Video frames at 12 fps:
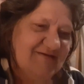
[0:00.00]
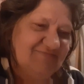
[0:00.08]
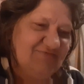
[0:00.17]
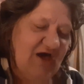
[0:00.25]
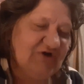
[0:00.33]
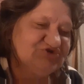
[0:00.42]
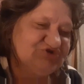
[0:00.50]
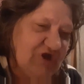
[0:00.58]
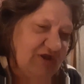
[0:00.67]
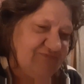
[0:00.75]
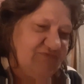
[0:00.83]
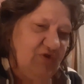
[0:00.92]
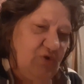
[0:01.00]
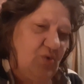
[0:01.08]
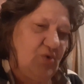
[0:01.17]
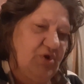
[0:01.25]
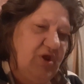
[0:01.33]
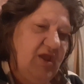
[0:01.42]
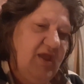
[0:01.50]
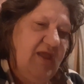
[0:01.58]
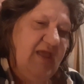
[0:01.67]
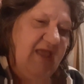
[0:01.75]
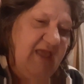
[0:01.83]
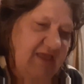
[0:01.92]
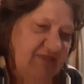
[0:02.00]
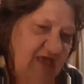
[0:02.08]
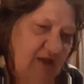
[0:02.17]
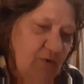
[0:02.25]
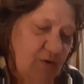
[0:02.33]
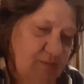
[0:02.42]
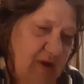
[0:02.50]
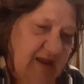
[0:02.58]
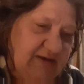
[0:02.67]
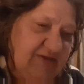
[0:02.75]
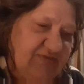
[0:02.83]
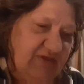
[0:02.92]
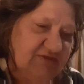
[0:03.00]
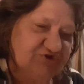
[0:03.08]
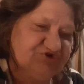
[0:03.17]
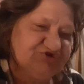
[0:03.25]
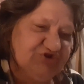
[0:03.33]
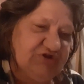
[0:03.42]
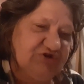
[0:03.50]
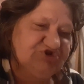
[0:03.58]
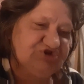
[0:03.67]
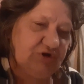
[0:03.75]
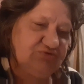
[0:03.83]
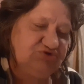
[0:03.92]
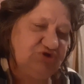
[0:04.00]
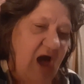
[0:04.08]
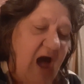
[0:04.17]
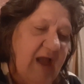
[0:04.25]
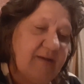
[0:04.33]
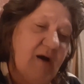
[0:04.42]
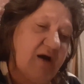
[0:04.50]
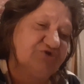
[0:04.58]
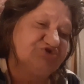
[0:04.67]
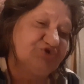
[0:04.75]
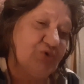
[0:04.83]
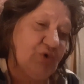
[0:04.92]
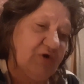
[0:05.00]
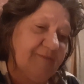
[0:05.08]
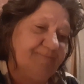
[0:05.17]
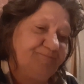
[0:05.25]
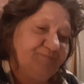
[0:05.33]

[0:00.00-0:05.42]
Thus saith the Lord, He that remaineth in this city shall die by the sword,